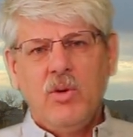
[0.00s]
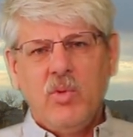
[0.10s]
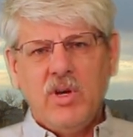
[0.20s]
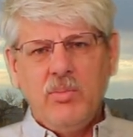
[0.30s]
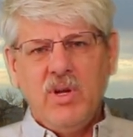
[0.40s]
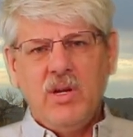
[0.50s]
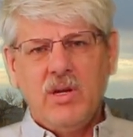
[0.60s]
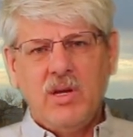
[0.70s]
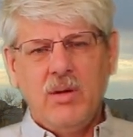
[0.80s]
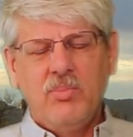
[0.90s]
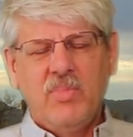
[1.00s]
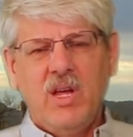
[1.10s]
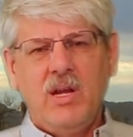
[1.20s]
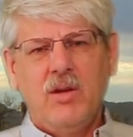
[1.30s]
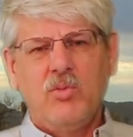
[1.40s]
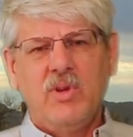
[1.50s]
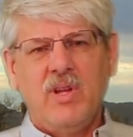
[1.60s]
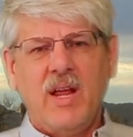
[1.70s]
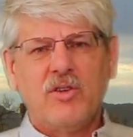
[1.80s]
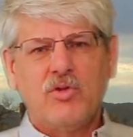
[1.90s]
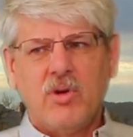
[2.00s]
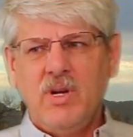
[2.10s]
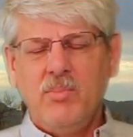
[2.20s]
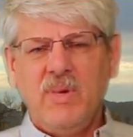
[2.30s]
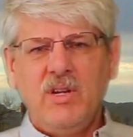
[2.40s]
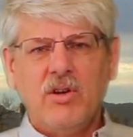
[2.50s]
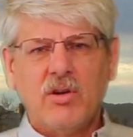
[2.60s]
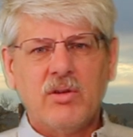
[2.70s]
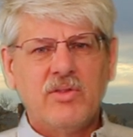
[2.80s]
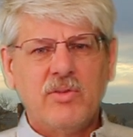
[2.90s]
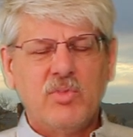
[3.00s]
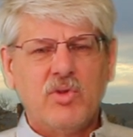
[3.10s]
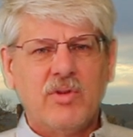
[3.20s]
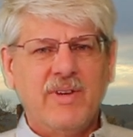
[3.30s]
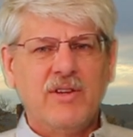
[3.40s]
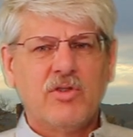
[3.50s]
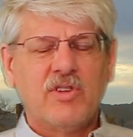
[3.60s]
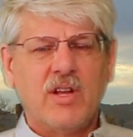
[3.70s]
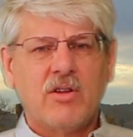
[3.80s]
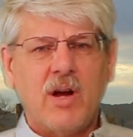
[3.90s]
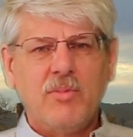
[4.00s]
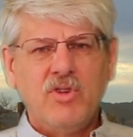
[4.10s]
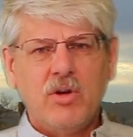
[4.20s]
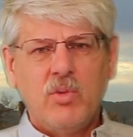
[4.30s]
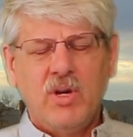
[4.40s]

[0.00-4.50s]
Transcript: We could be, get hit with an asteroid, a meteor, some sort of interstellar object.